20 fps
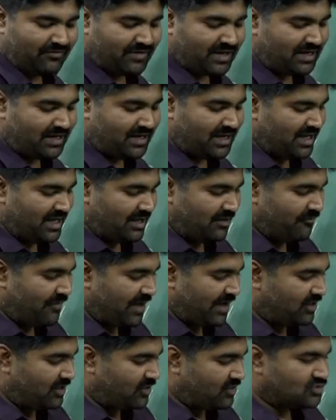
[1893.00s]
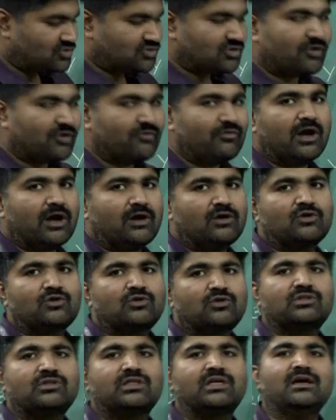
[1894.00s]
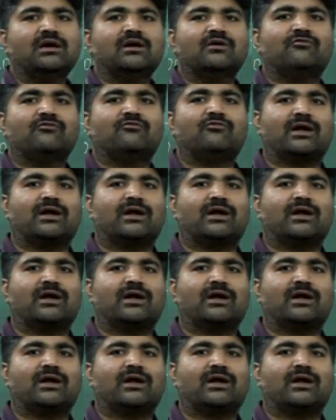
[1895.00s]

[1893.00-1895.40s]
given value, so we have to do the